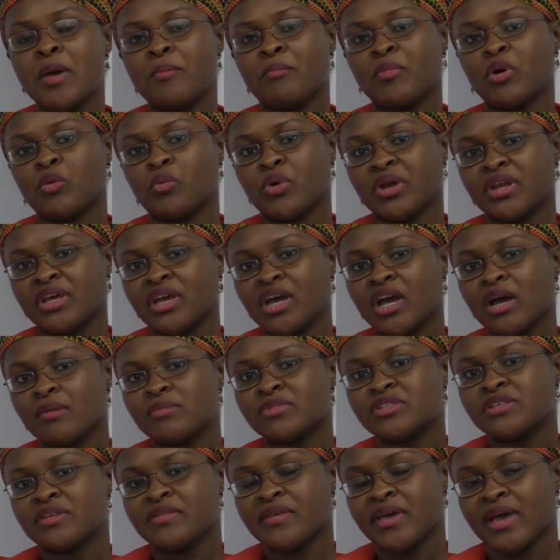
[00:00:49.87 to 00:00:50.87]
But when it
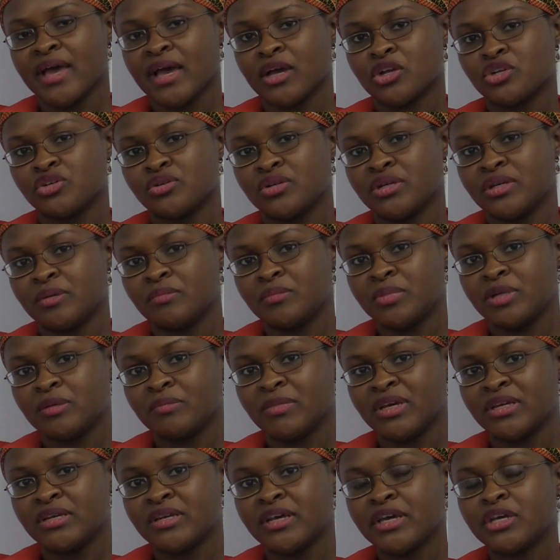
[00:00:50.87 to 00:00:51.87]
comes to the actual
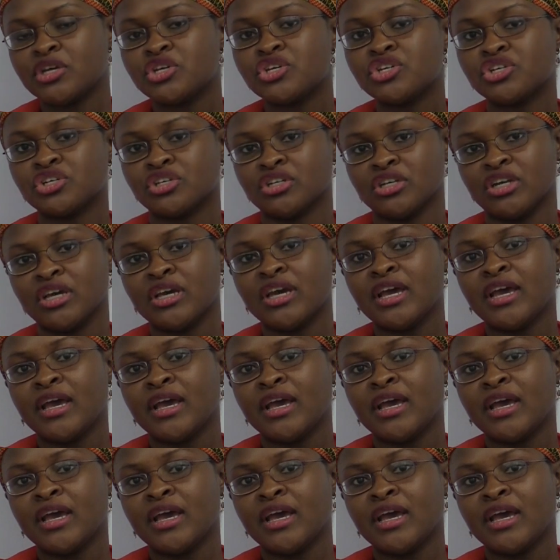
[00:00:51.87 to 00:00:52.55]
implementation,